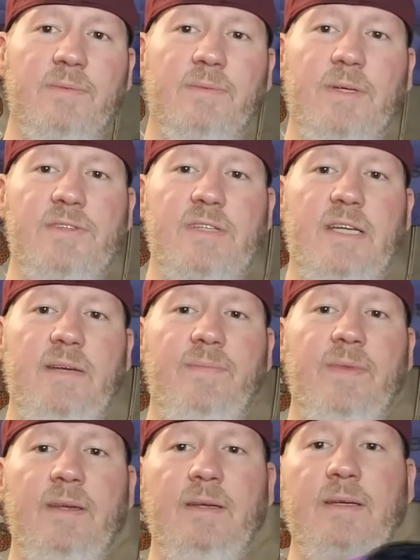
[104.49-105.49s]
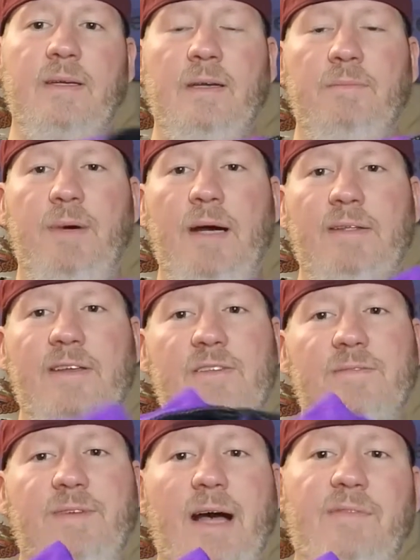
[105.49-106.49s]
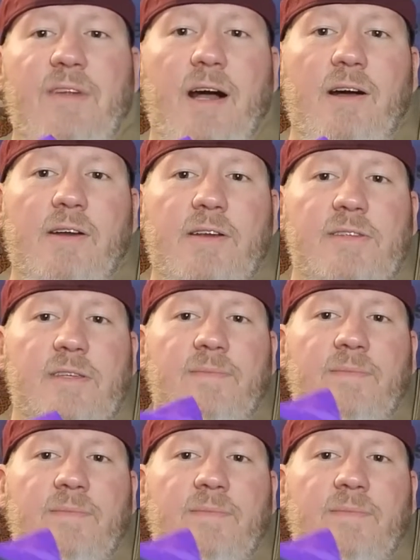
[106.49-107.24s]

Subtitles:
we'll see. But these are $5.